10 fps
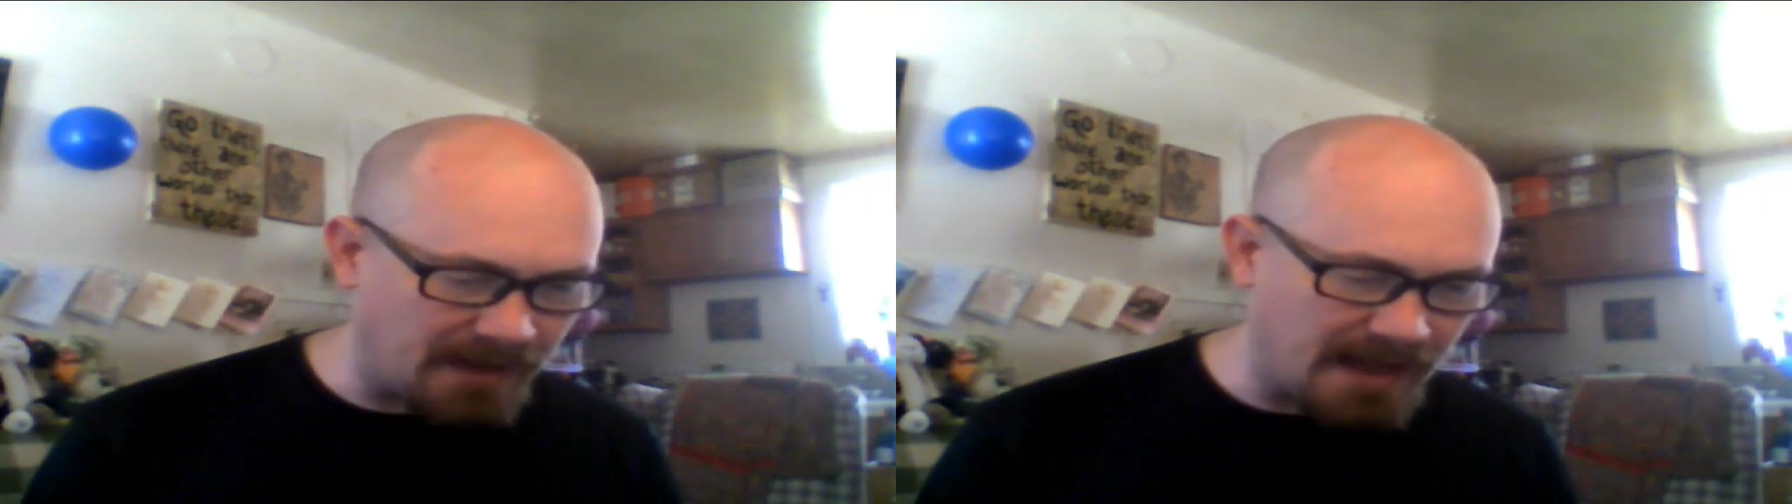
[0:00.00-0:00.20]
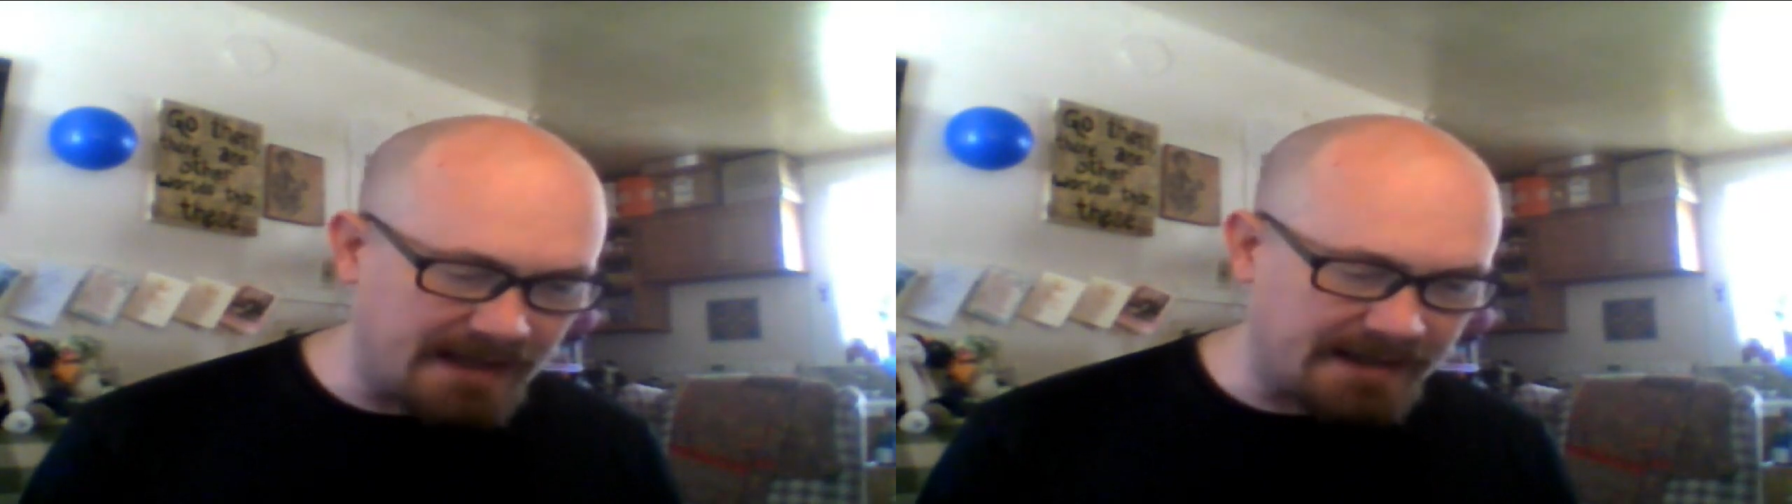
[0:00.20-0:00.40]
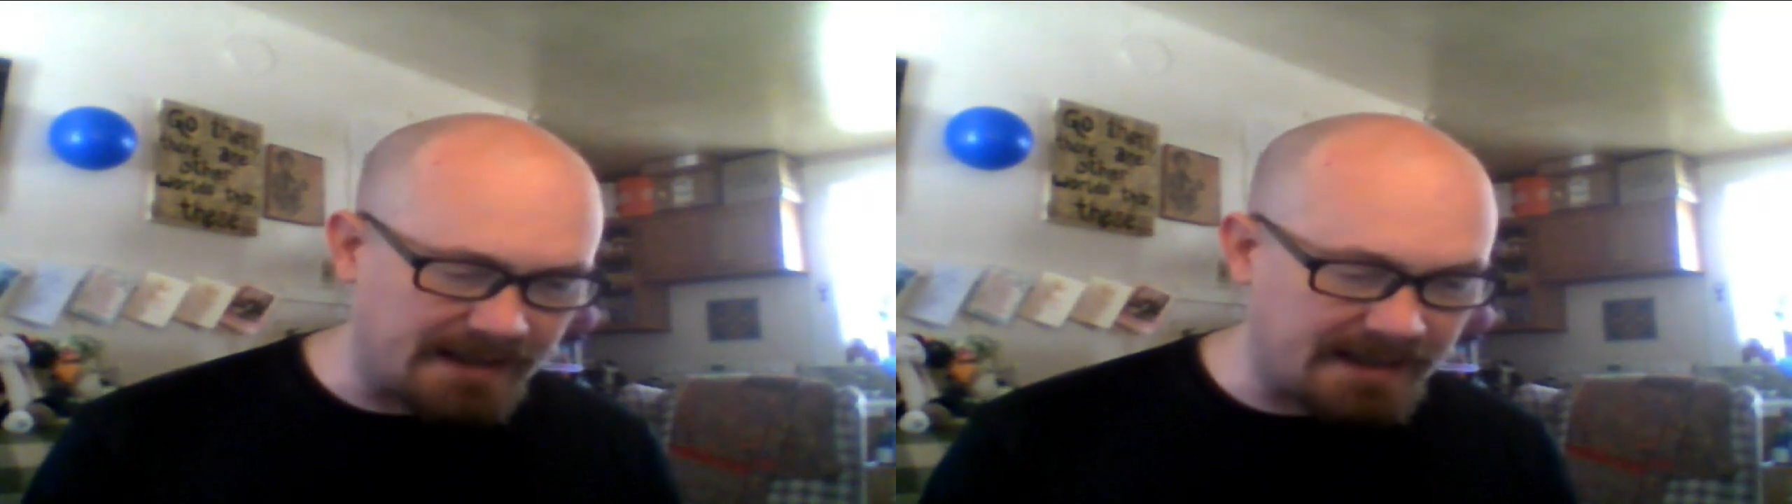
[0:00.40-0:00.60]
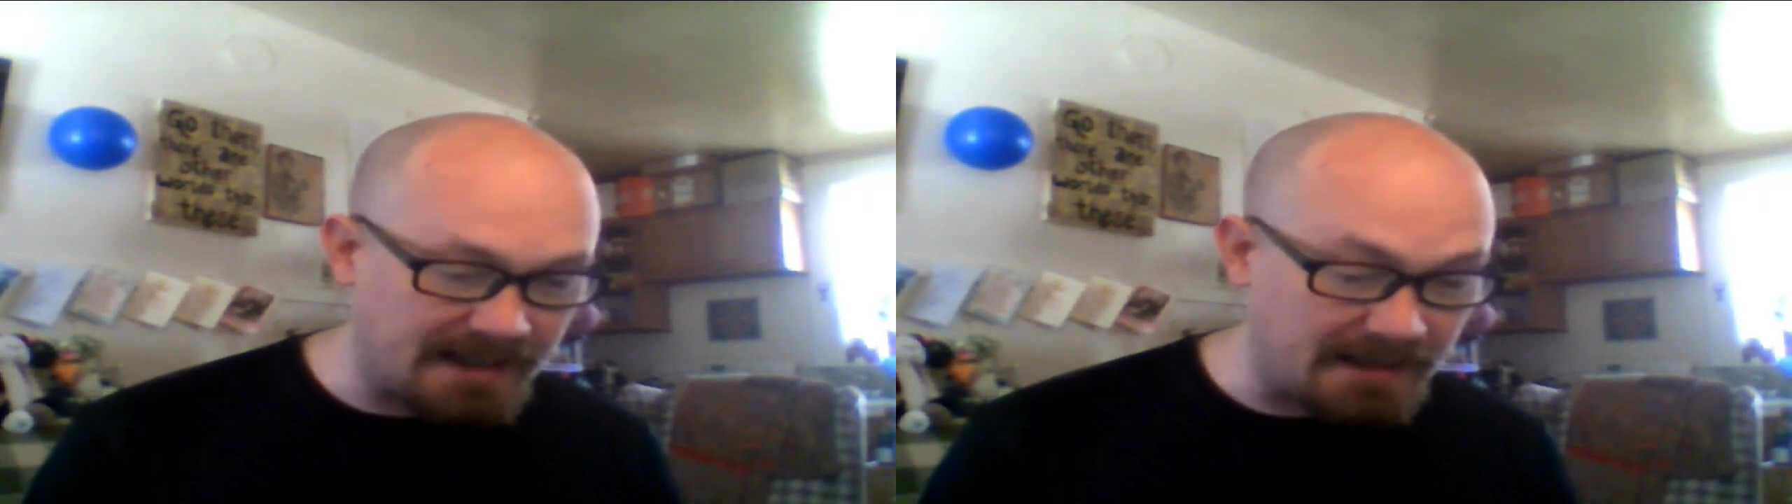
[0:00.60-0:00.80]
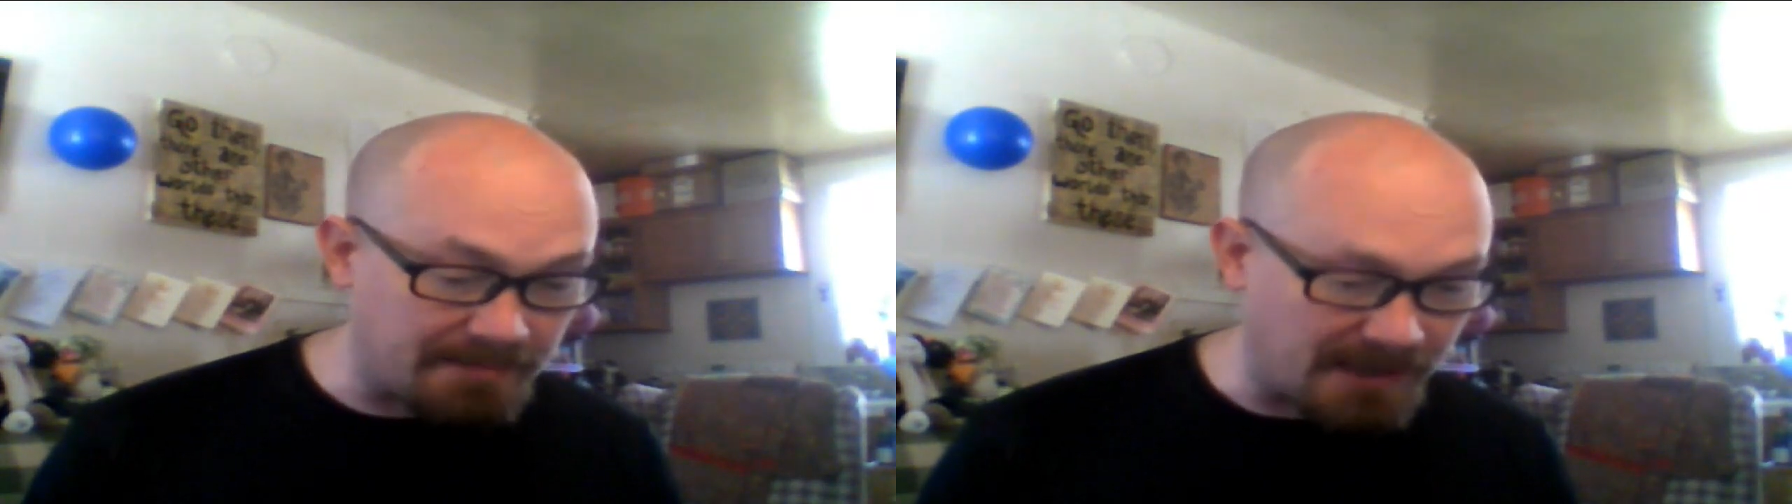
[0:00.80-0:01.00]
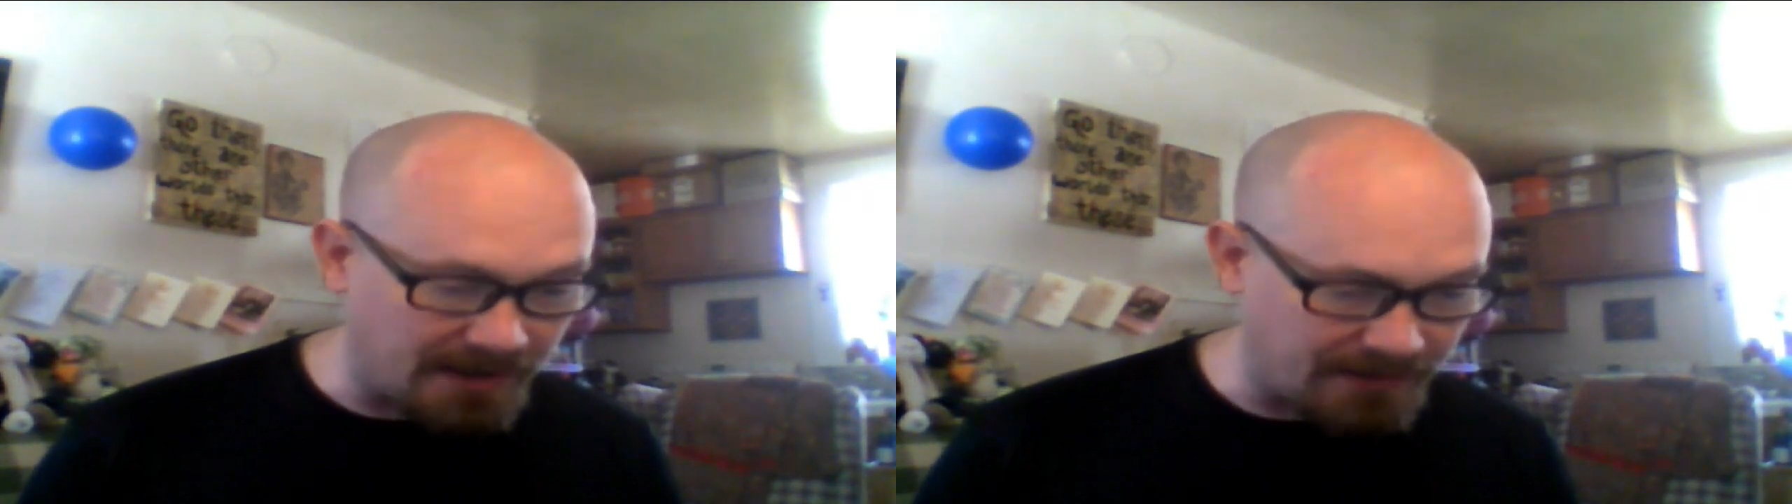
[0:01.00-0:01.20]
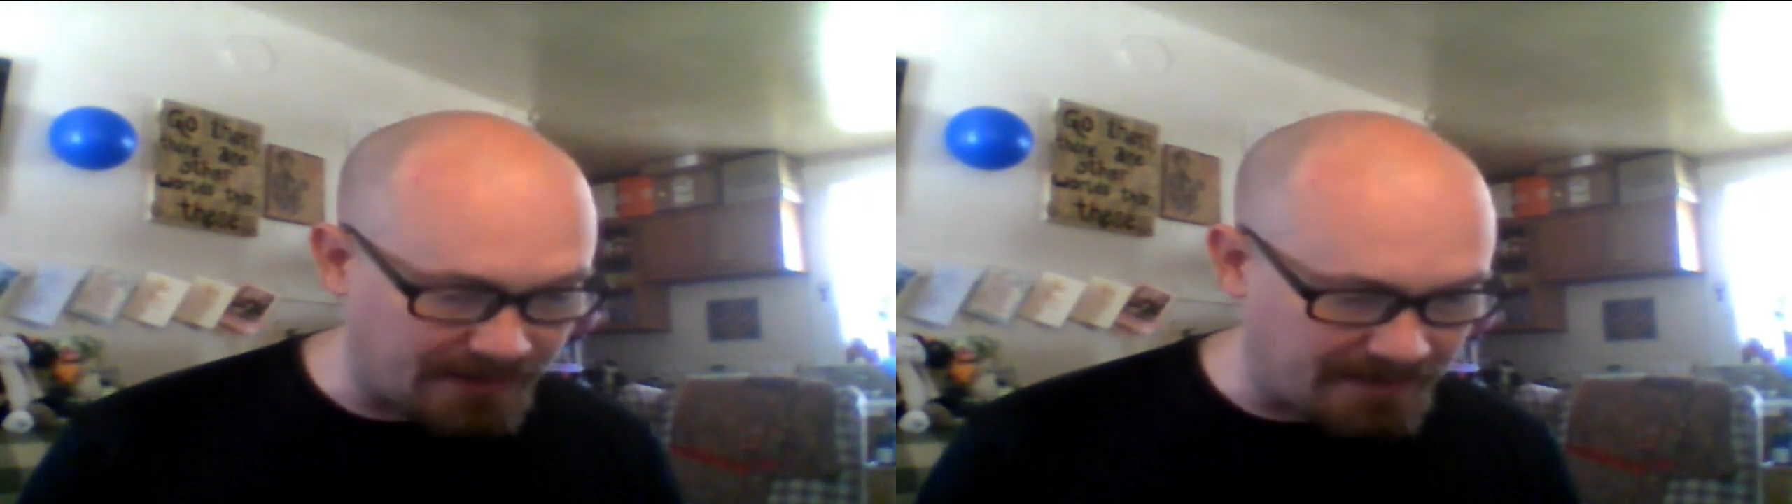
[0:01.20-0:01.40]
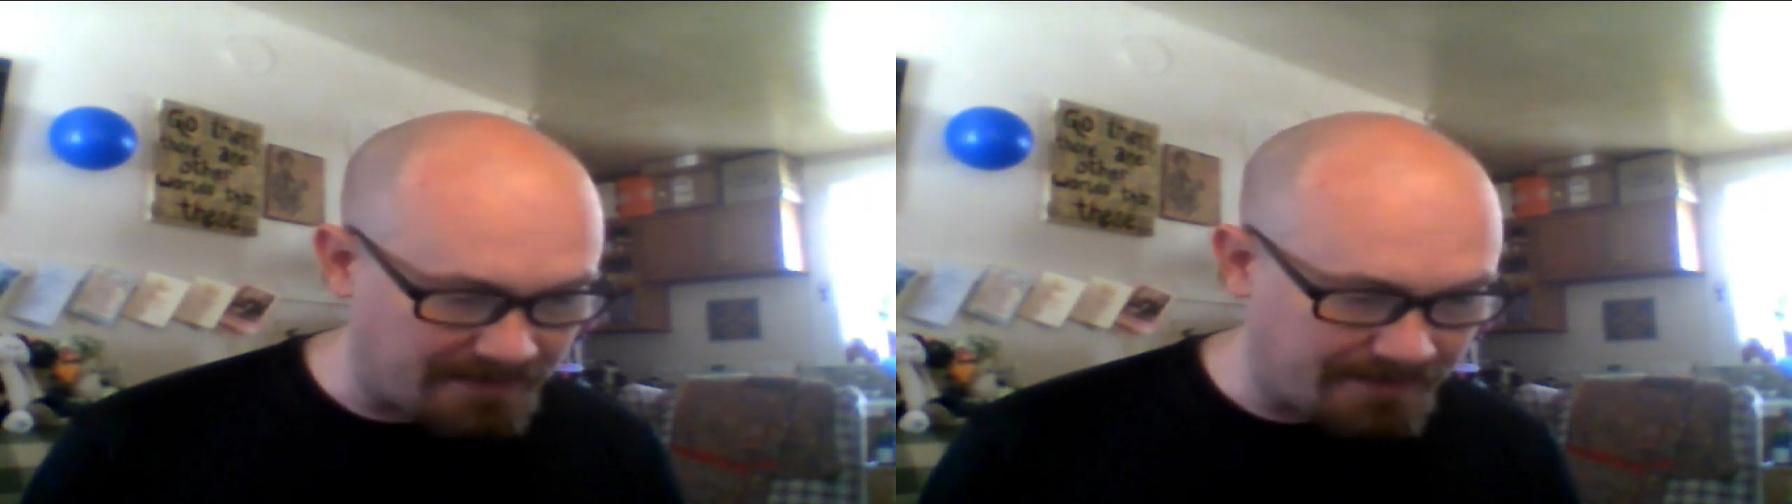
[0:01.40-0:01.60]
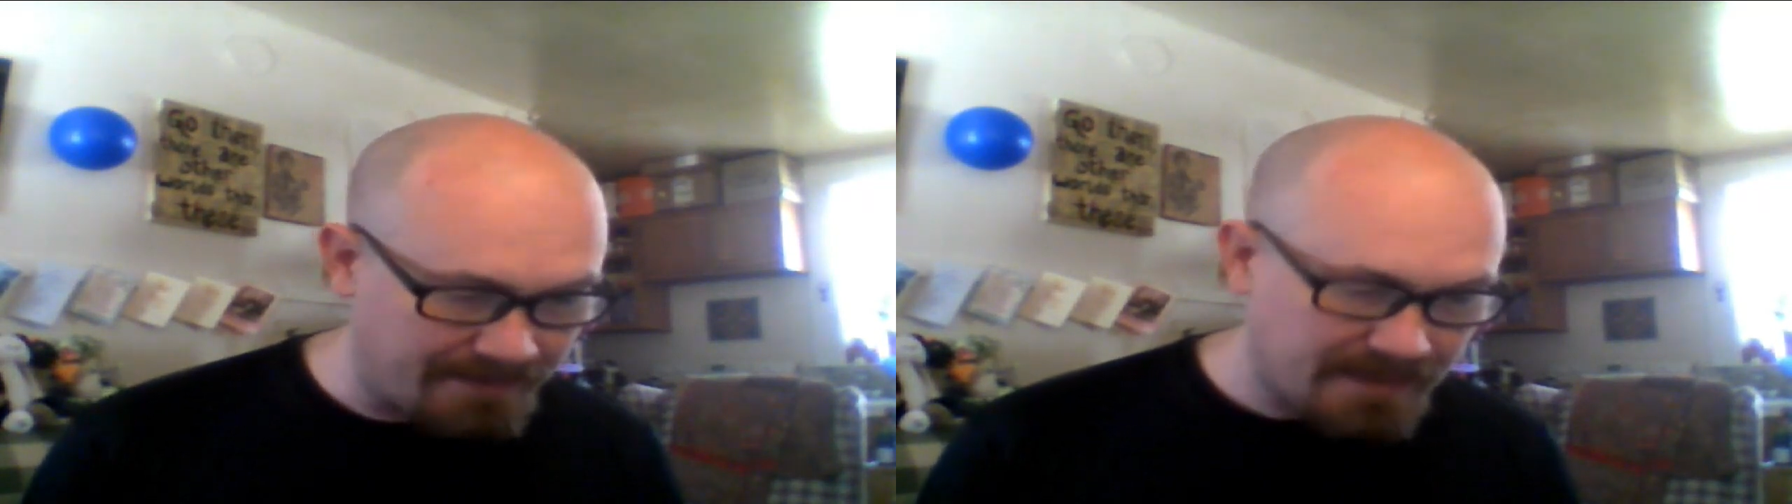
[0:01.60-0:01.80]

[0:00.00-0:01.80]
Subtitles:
let the heat bother them.